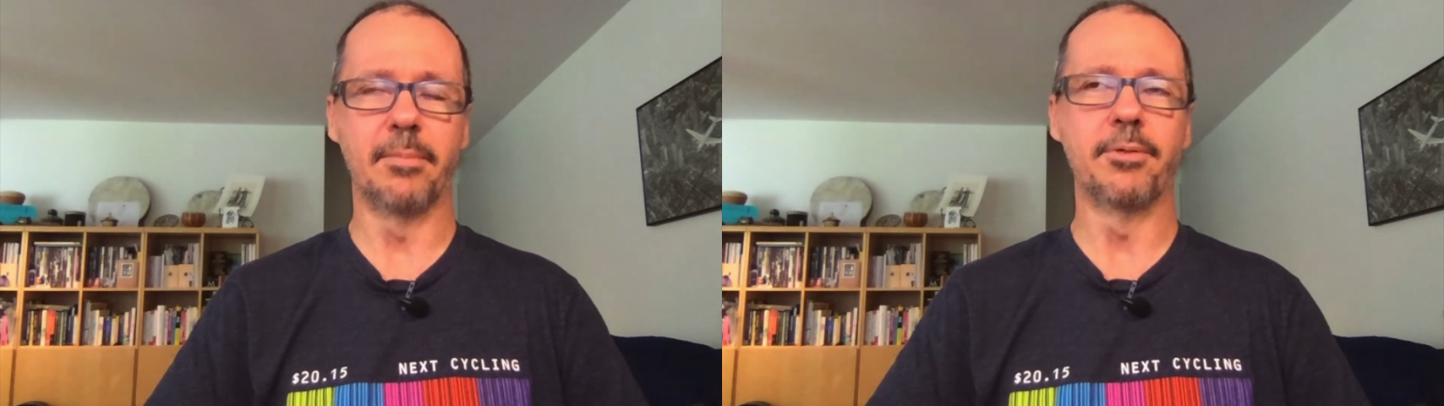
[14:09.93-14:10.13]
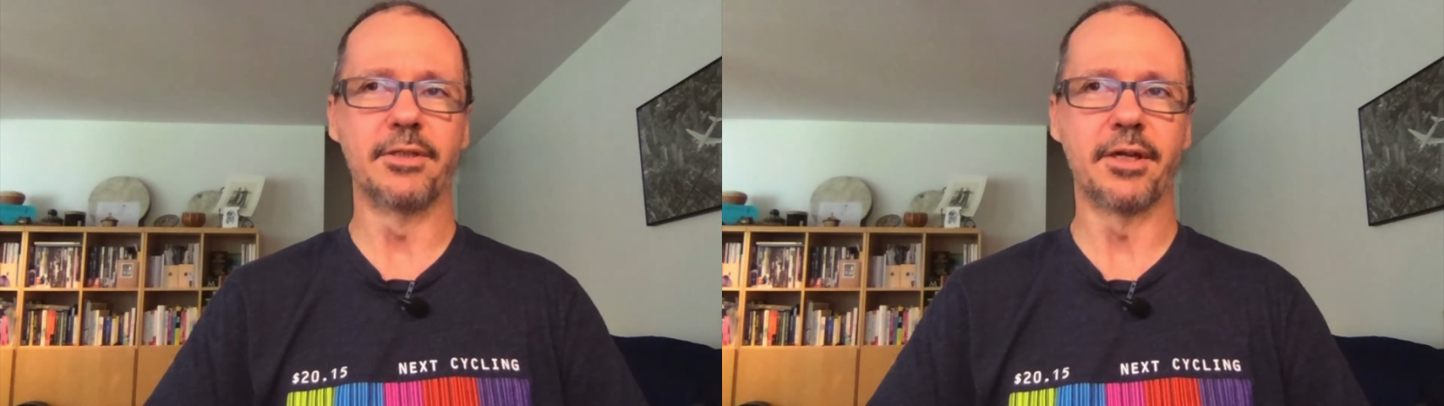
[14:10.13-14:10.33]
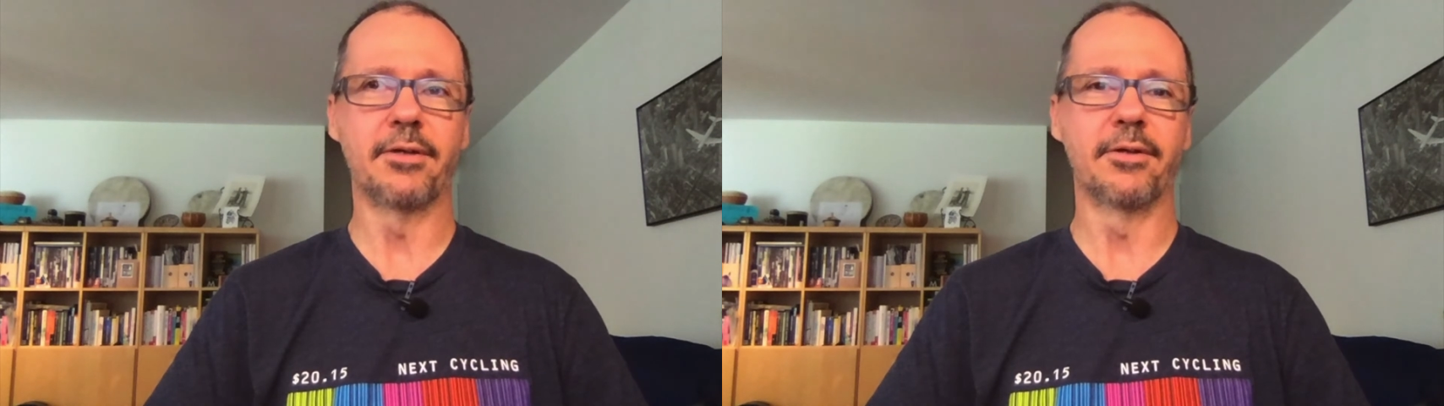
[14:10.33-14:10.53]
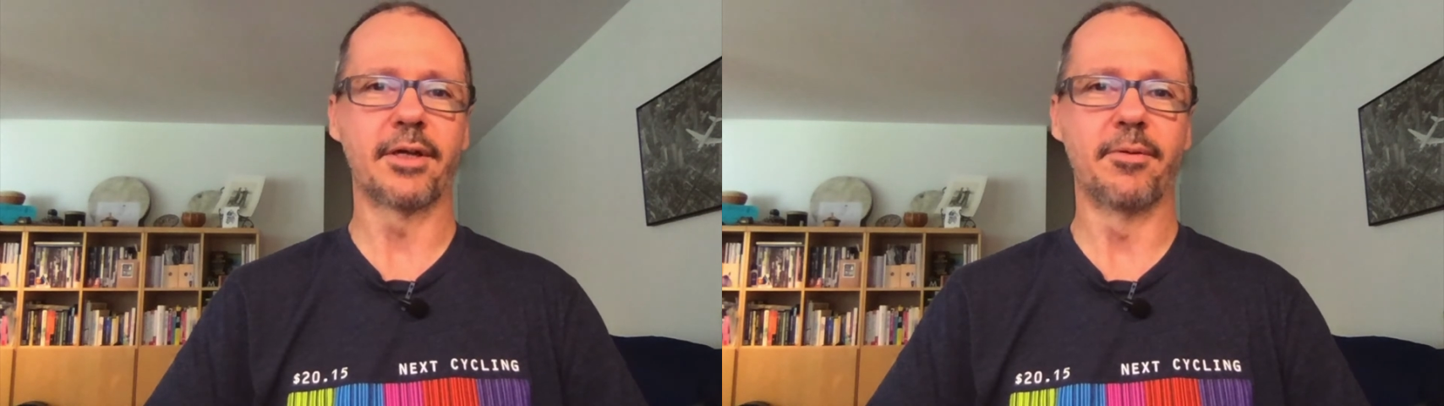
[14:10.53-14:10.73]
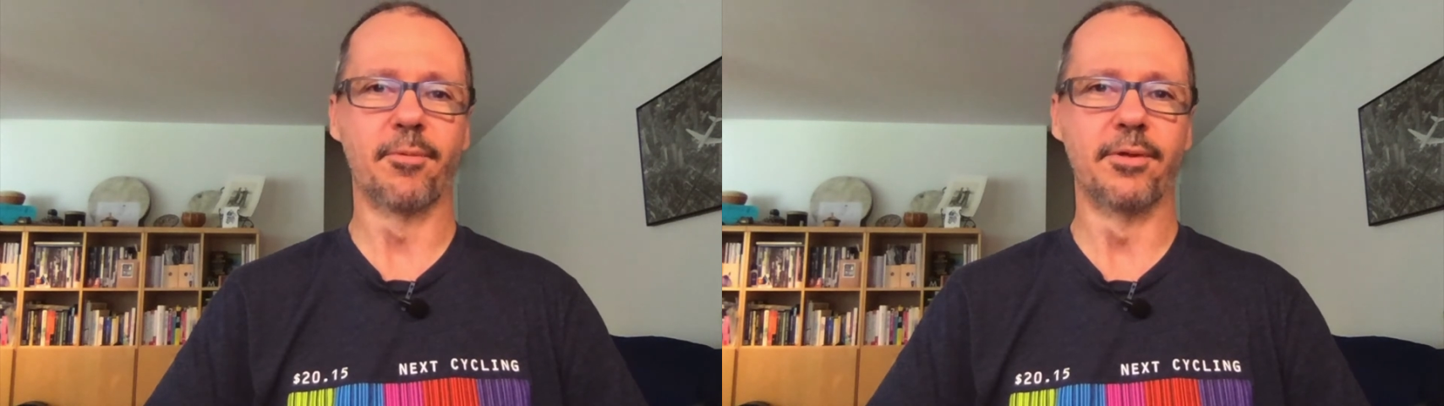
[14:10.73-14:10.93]
particular
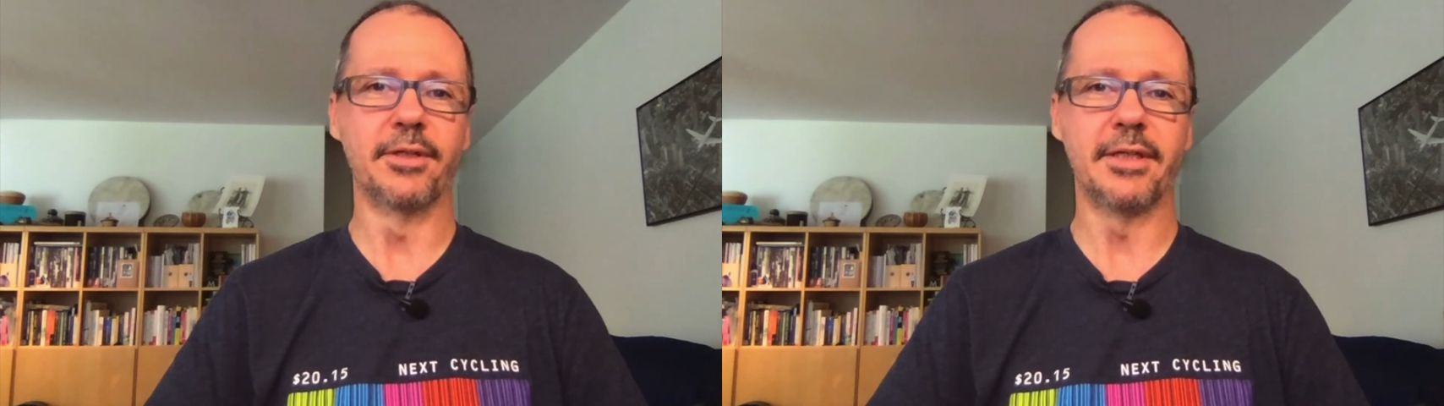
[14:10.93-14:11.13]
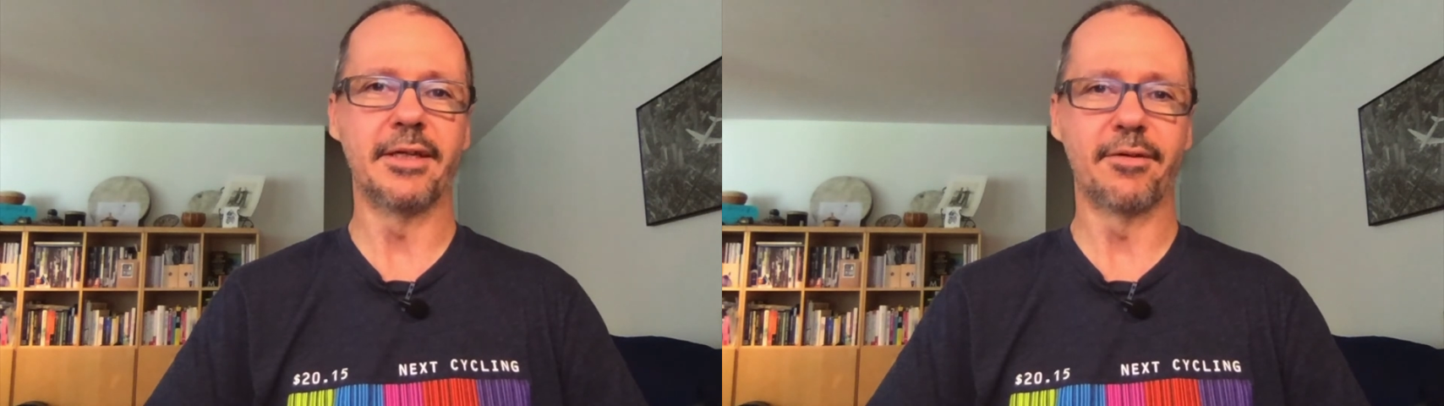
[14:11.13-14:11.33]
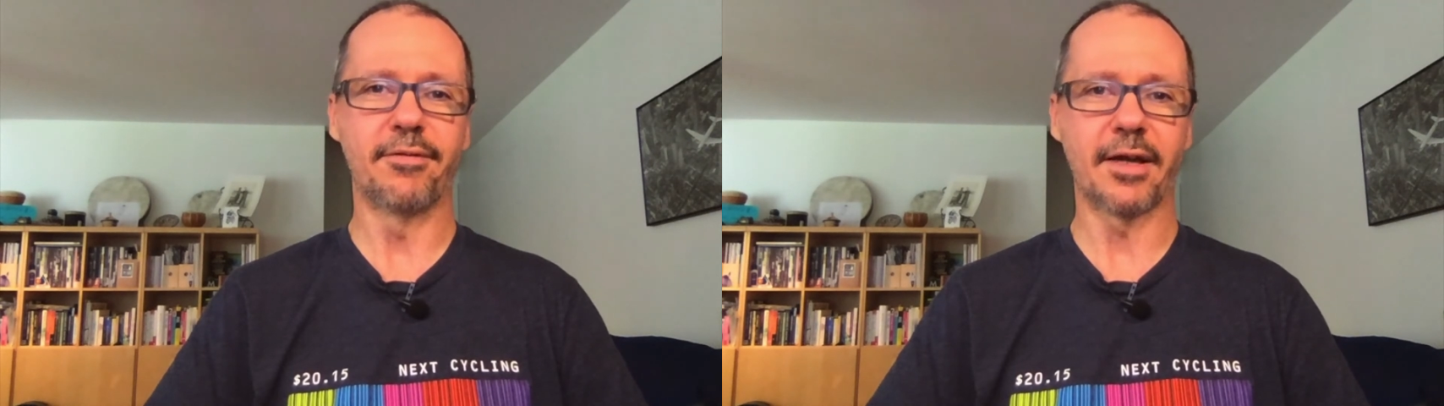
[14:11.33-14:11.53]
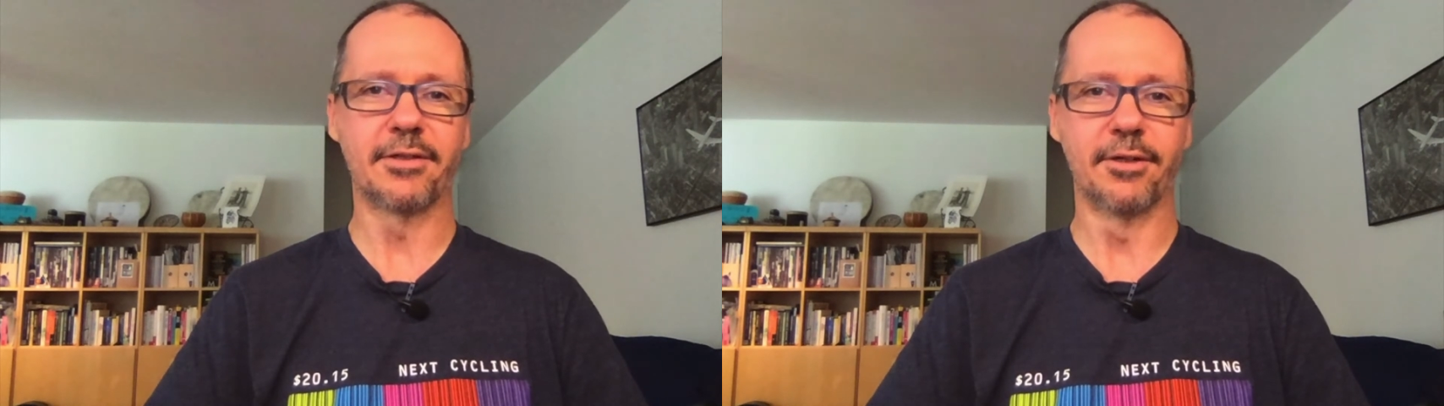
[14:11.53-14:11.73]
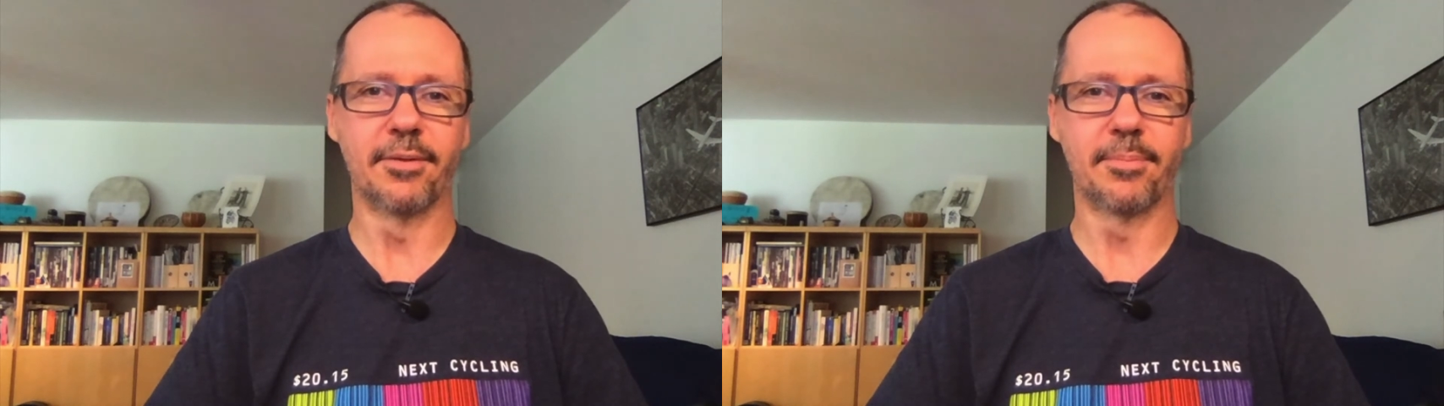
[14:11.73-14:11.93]
can really affect
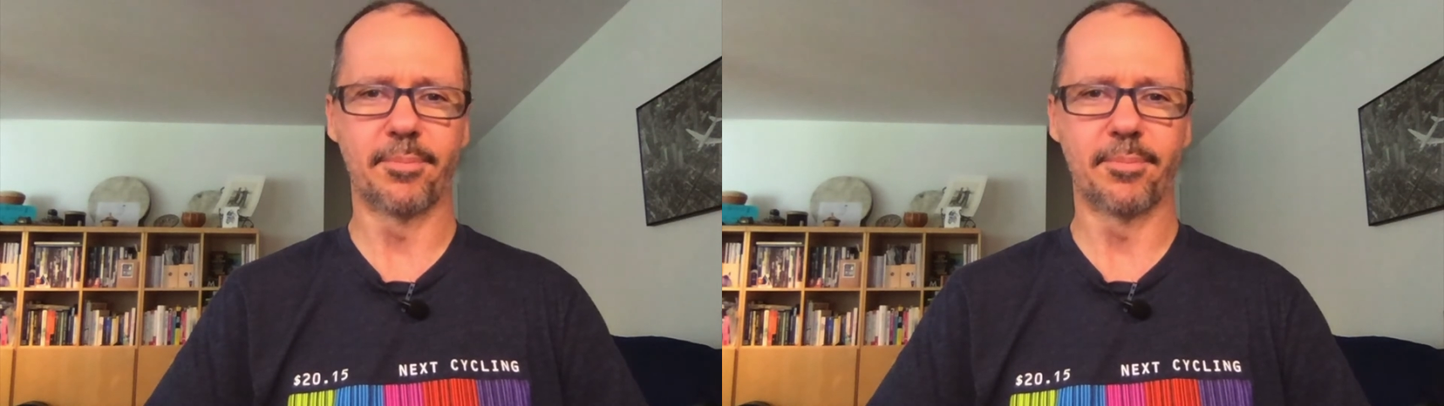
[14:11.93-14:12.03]
your